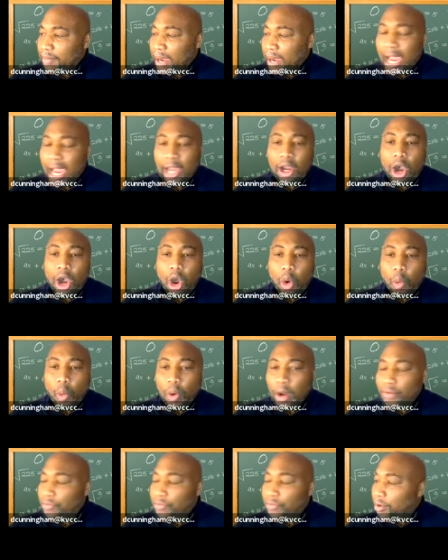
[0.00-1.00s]
by
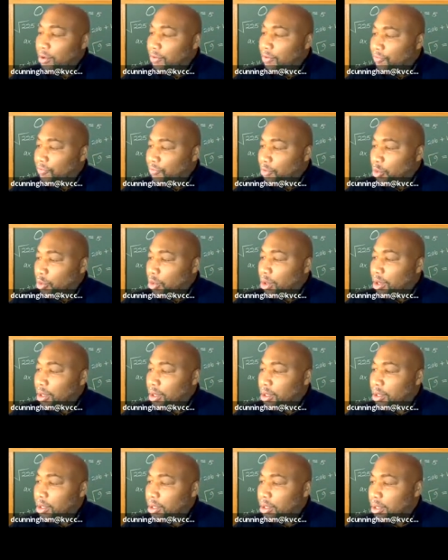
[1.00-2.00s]
144,